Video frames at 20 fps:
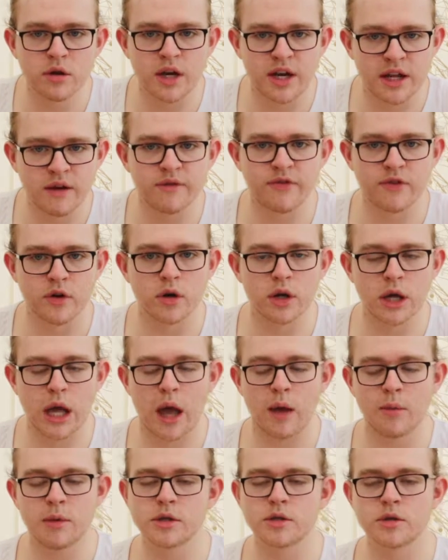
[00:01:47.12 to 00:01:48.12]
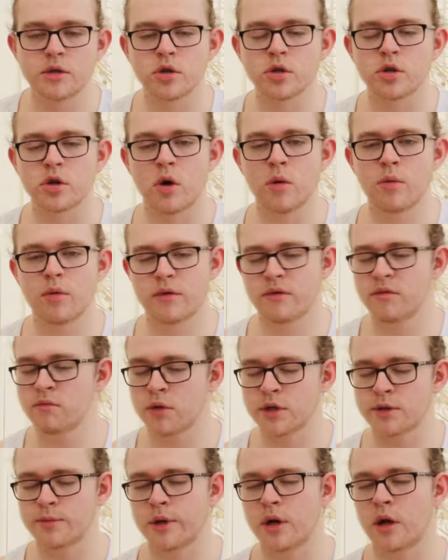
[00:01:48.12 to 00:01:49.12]
infant came into the shop,
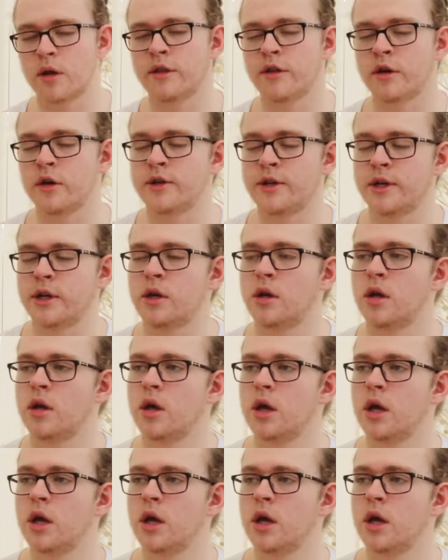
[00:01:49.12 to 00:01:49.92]
must have been like 13,